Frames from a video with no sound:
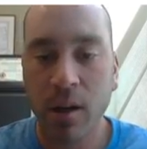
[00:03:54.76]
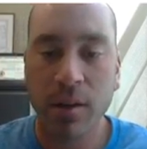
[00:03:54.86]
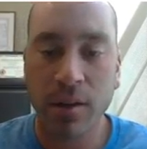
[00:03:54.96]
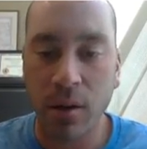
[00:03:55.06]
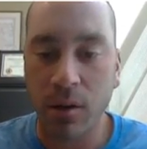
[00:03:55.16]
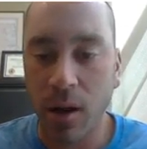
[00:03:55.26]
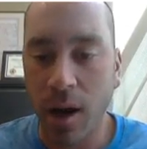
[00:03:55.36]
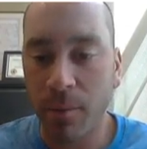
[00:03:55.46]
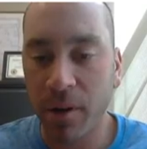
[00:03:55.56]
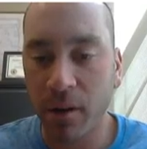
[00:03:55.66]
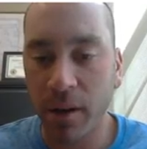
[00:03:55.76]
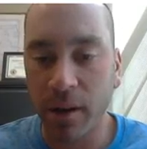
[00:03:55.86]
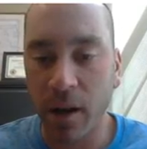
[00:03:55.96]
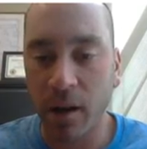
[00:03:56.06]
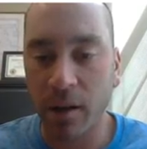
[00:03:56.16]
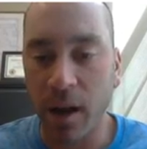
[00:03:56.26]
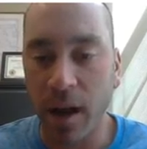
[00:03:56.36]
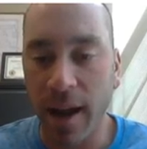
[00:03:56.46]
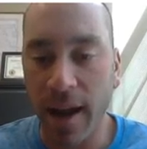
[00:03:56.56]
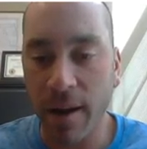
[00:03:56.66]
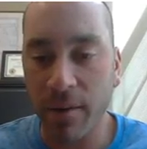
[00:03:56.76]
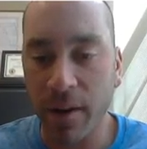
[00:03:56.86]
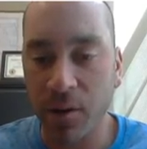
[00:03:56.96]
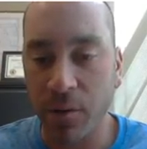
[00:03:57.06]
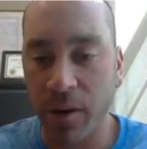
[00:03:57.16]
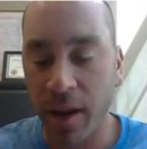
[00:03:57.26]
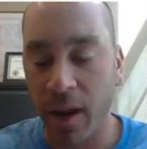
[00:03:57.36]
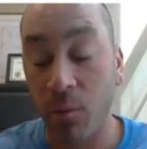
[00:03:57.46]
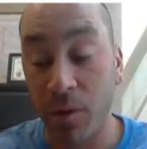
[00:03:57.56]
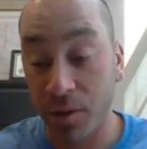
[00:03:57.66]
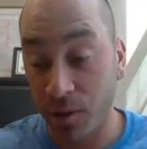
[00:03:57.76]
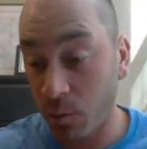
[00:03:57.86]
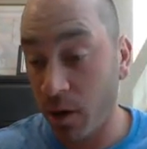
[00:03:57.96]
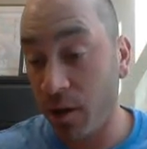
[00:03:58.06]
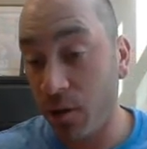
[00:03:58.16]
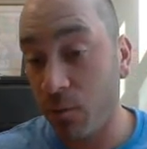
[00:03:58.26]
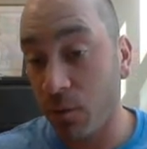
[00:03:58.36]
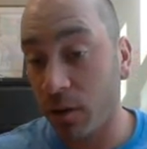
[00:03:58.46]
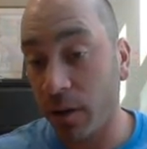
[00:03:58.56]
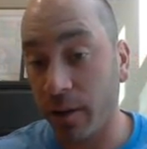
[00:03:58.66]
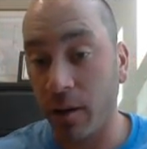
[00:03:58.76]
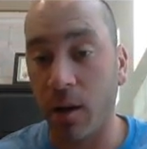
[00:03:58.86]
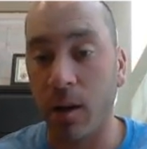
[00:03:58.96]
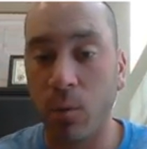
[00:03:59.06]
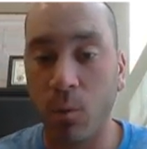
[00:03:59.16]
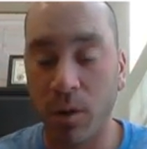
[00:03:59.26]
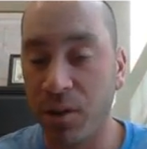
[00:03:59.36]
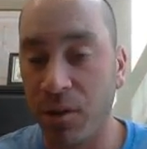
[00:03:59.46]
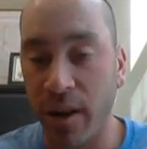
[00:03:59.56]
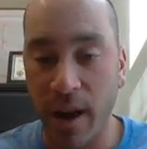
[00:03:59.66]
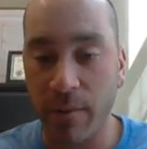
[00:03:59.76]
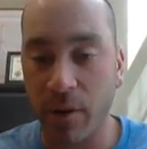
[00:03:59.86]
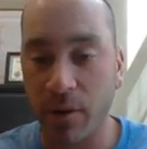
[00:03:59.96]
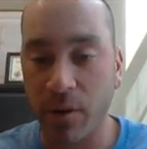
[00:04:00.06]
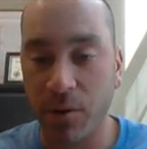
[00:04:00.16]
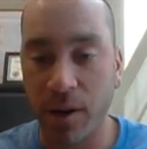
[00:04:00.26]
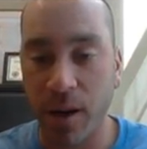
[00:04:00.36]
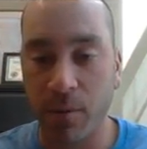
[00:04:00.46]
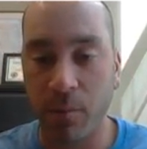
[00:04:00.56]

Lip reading: So I'm going to click on I have an Esri account, which is what you will click on once you have your username